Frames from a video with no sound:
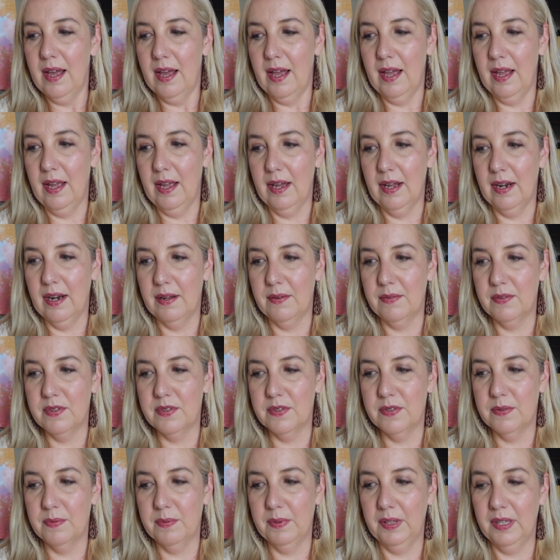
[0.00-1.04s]
And I was
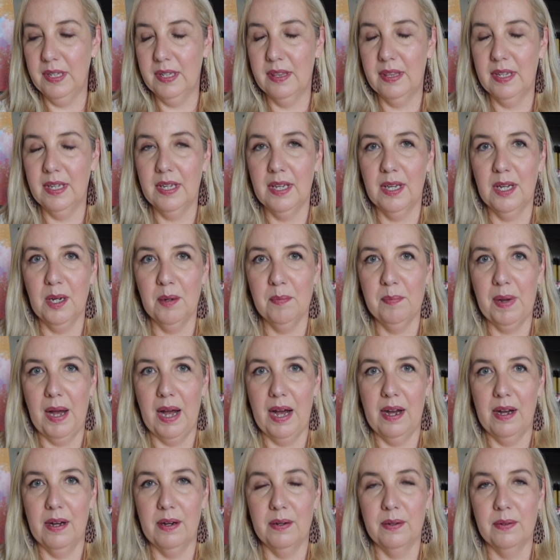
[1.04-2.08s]
just really thinking
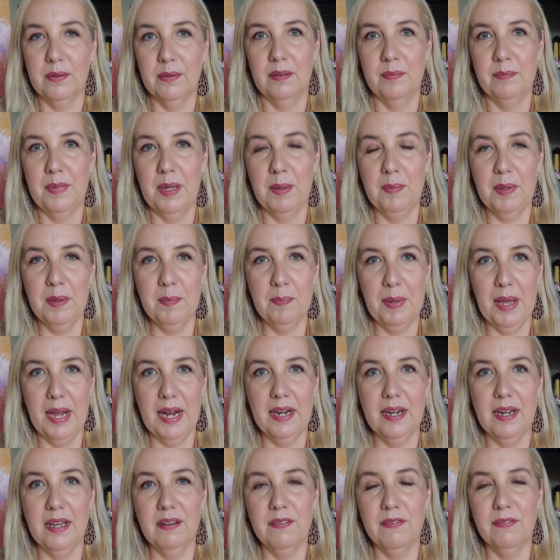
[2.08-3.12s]
about maybe
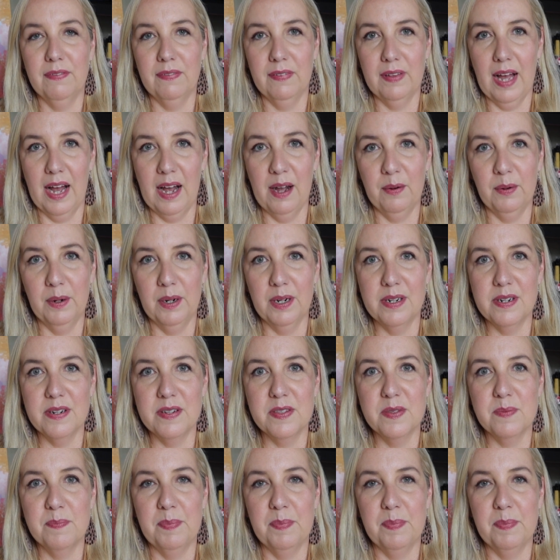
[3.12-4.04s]
painting flowers,